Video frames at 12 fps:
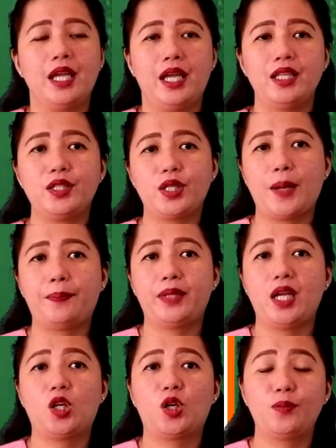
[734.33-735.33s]

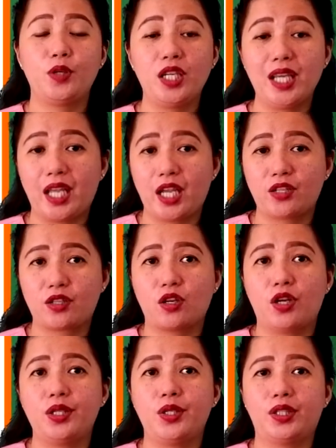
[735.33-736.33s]
interrupting
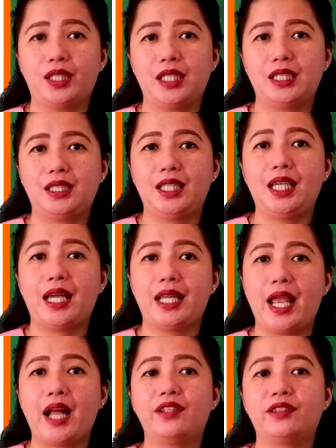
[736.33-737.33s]
communication, utility,
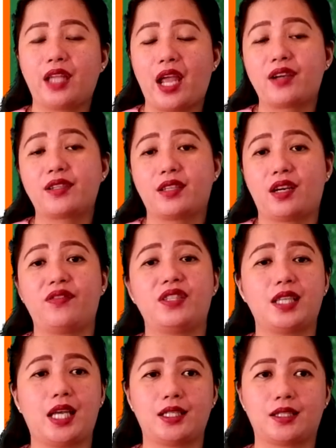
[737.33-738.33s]
and healthcare
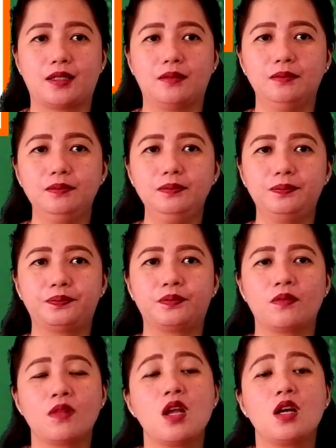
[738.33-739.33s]
services,
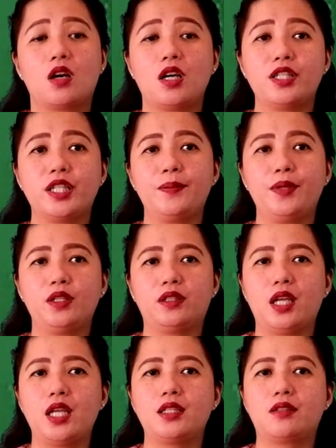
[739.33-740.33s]

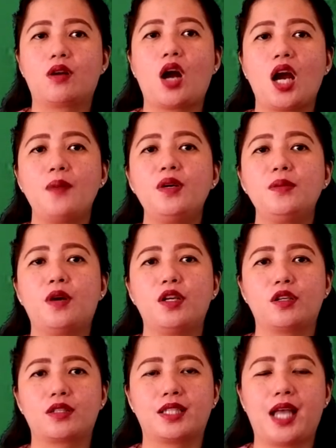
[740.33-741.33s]
contributing to carbon
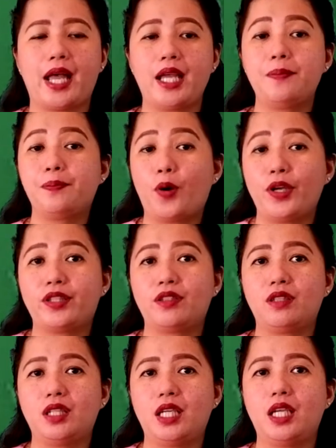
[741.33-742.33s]
monoxide
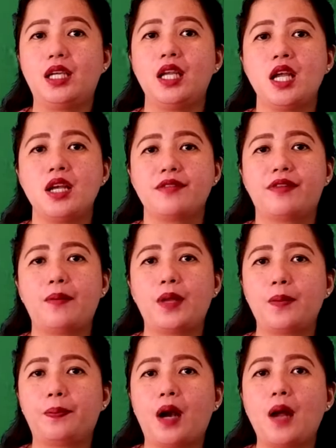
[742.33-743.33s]
poisoning from
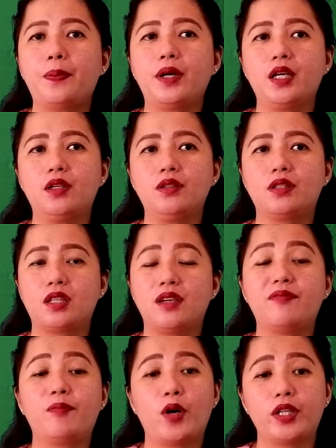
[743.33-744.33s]
improper use
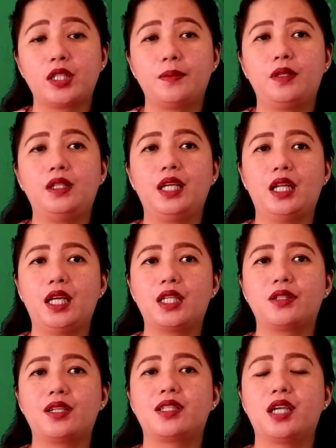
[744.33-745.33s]
of portable
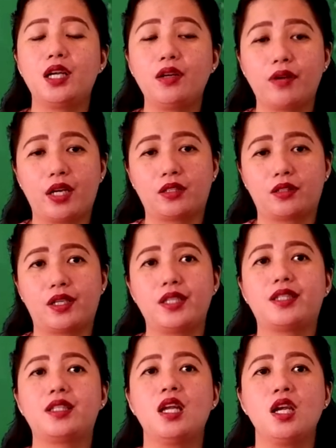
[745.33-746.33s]
electric
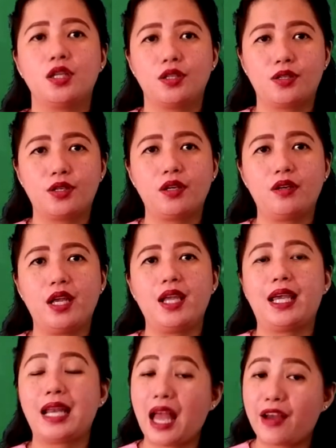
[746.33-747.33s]
generators
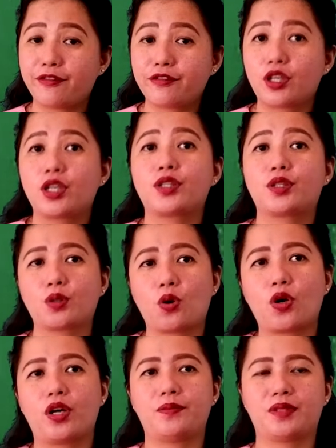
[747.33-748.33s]
during and after
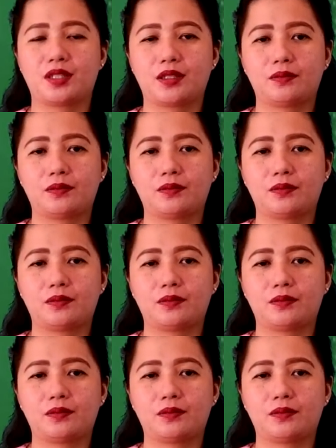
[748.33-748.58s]
storms,